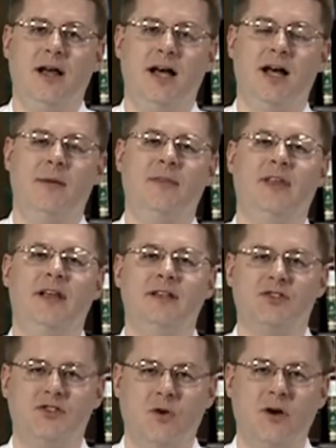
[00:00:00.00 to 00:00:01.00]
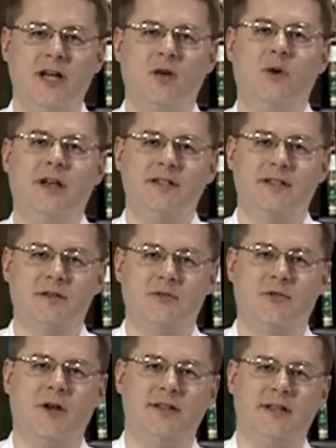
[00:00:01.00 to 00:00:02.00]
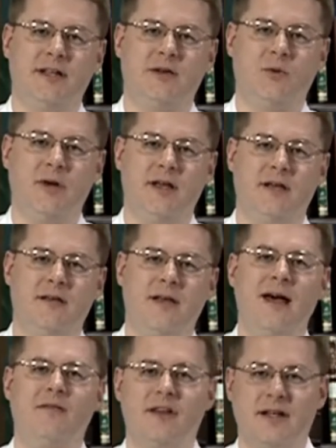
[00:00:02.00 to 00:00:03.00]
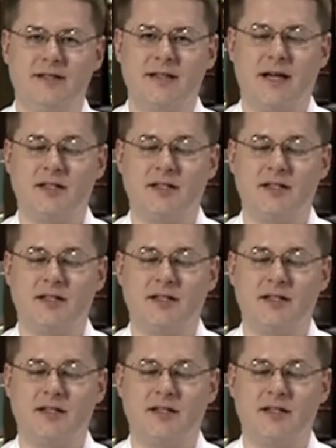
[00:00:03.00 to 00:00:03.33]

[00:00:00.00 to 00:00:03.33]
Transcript: The historian, when he's confronted with evidence,